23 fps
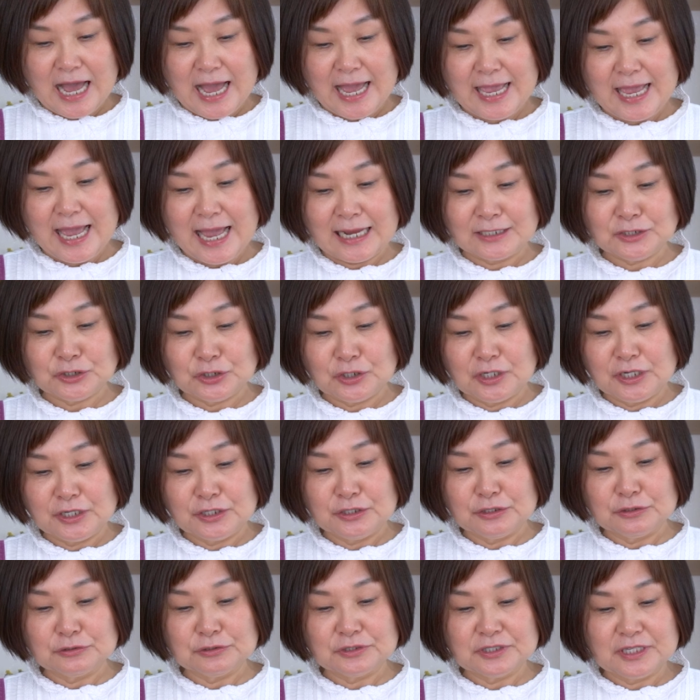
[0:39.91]
I actually
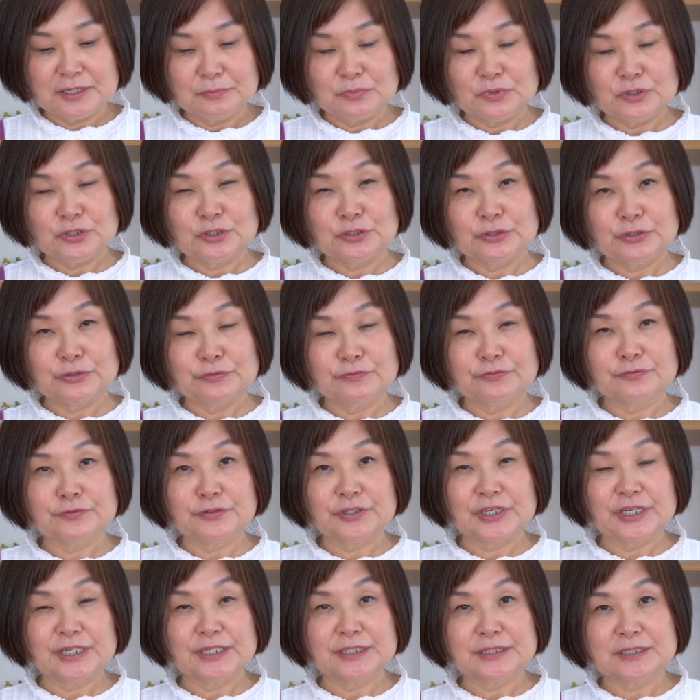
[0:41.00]
use them to
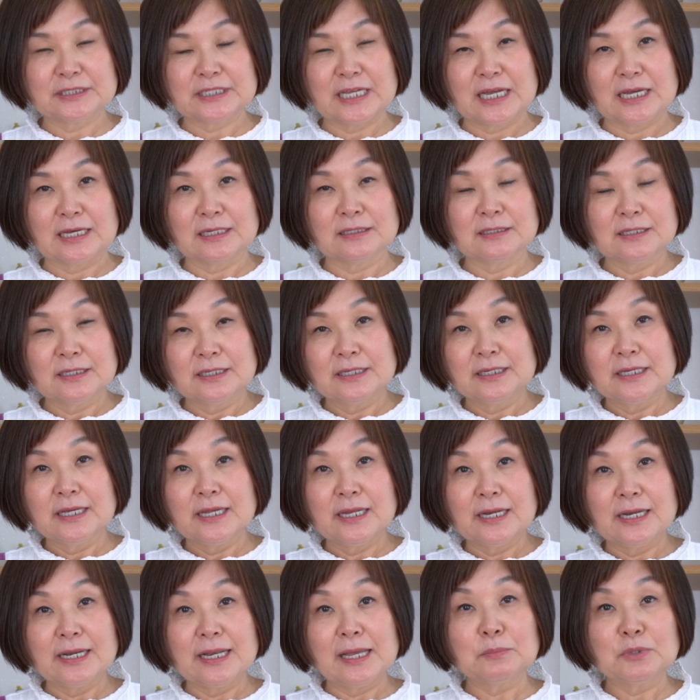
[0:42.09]
freeze
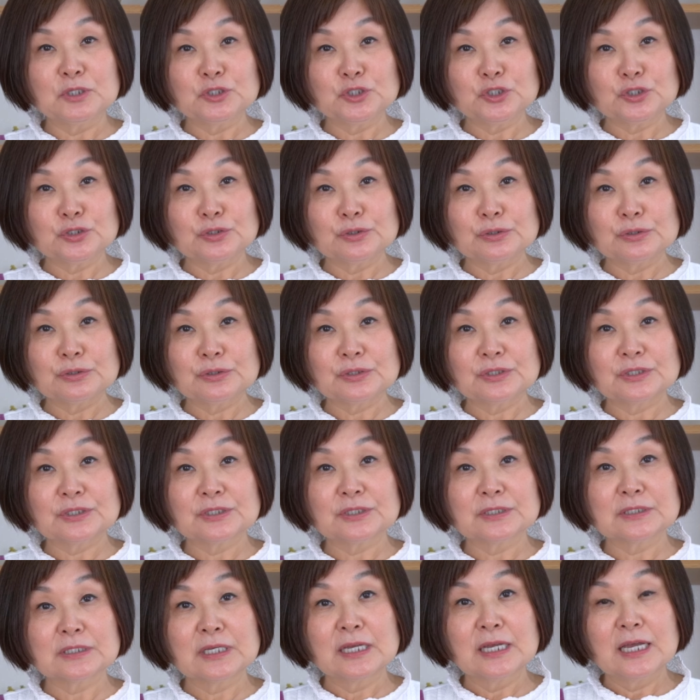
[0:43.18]
lemon
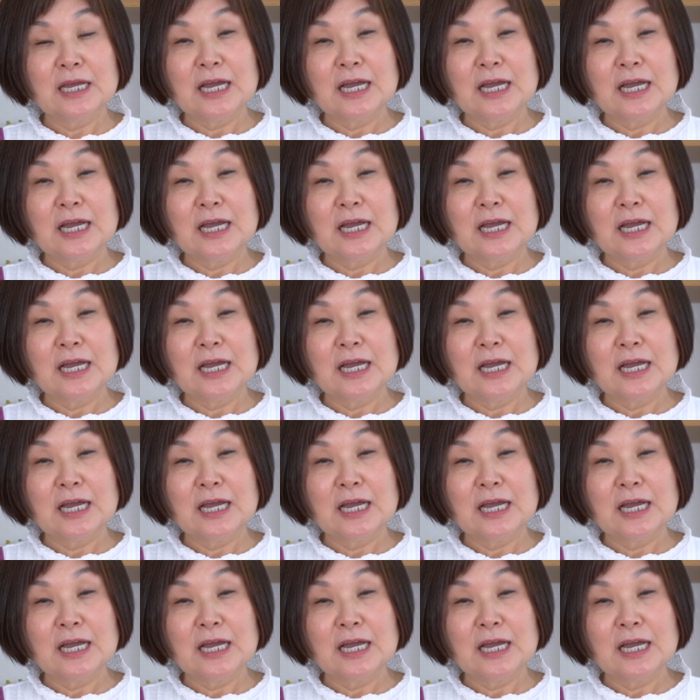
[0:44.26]
juice,